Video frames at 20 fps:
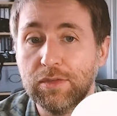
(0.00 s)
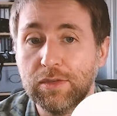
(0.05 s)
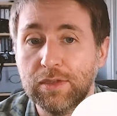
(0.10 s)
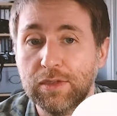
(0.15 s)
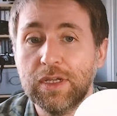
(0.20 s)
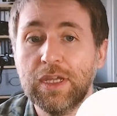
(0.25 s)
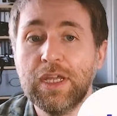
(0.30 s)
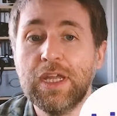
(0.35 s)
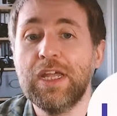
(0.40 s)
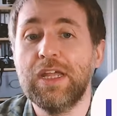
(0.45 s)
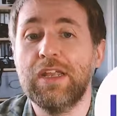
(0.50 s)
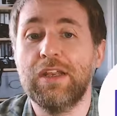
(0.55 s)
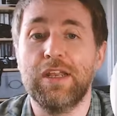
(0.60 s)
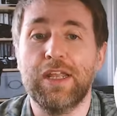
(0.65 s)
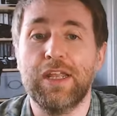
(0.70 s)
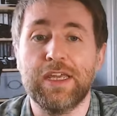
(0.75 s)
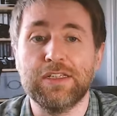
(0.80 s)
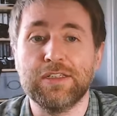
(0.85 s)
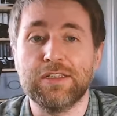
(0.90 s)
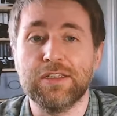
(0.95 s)
on the
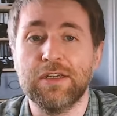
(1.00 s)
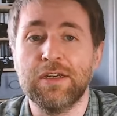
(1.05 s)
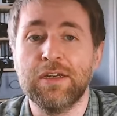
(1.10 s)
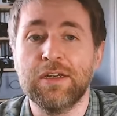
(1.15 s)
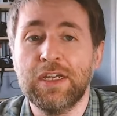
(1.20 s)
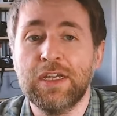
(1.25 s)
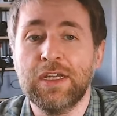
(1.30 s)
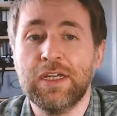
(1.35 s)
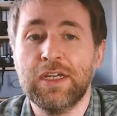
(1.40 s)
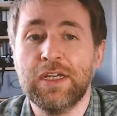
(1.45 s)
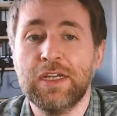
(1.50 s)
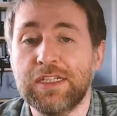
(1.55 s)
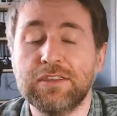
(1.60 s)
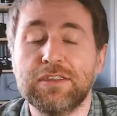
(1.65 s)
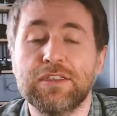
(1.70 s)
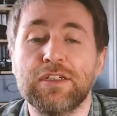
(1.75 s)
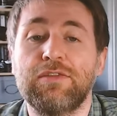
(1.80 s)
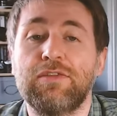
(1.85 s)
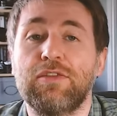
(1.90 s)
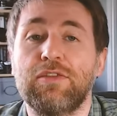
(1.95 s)
Laser
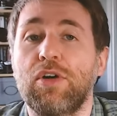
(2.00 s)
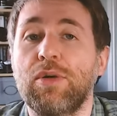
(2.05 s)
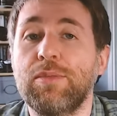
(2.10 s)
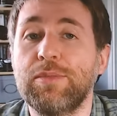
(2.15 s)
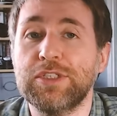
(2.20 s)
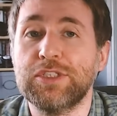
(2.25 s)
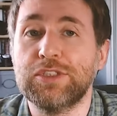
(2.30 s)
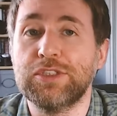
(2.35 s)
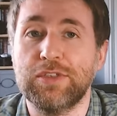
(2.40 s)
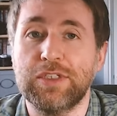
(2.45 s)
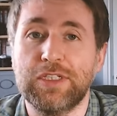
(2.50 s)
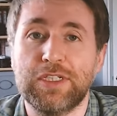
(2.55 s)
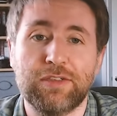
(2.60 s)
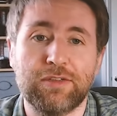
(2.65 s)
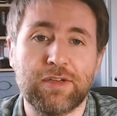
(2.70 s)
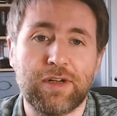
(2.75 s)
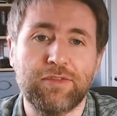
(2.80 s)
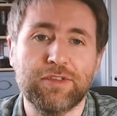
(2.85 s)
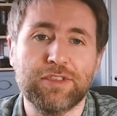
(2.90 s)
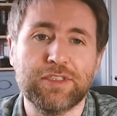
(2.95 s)
Interferometry
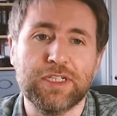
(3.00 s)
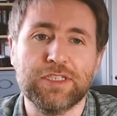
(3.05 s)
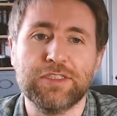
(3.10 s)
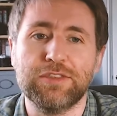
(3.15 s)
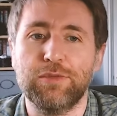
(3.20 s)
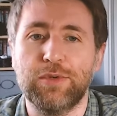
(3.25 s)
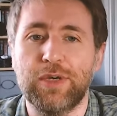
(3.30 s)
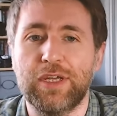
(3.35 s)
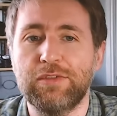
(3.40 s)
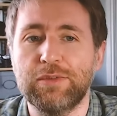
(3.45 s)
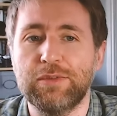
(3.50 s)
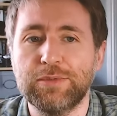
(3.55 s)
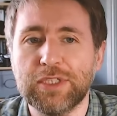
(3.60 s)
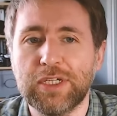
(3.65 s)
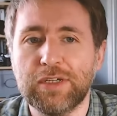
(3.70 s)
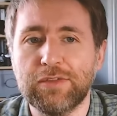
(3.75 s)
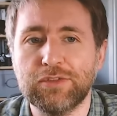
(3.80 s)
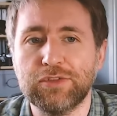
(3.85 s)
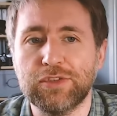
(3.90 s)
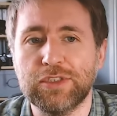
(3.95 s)
Gravitational Wave
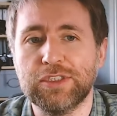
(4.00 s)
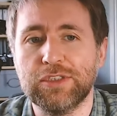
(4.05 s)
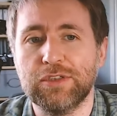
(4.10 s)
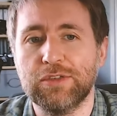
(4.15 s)
Observatory.